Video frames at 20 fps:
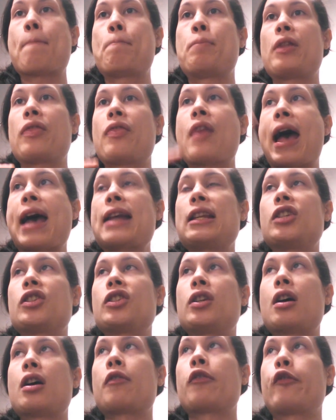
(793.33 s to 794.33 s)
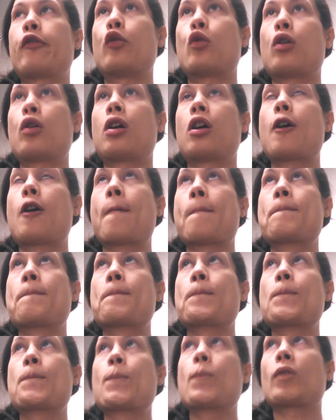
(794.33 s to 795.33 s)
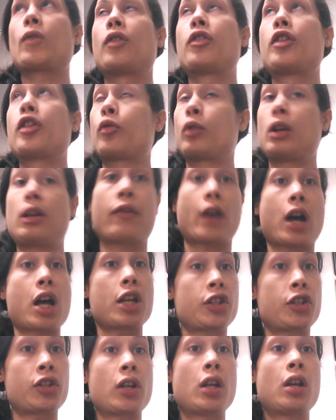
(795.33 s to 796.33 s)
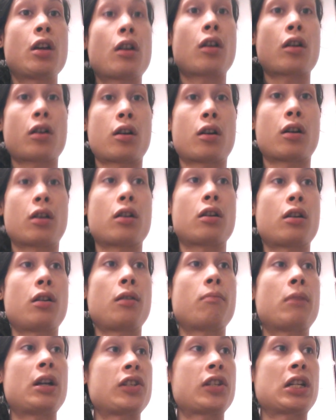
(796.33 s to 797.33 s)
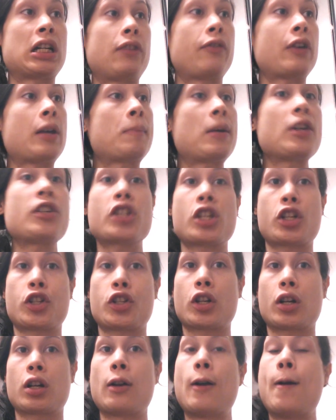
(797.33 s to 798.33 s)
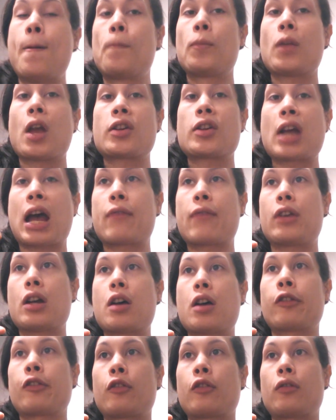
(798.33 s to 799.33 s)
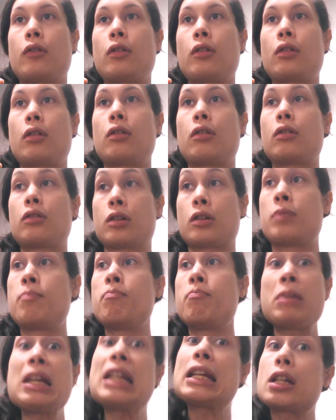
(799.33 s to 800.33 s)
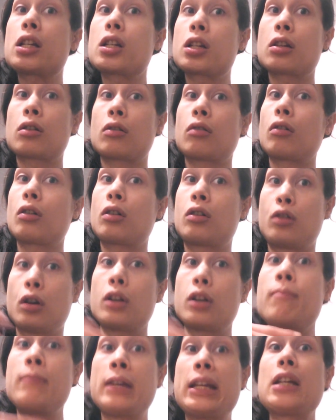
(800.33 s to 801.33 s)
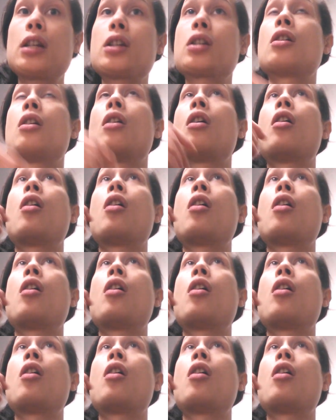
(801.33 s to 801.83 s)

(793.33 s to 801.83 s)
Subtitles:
but that is enough for the three of us, her, myself, and my sister, to have enough meat, good meat,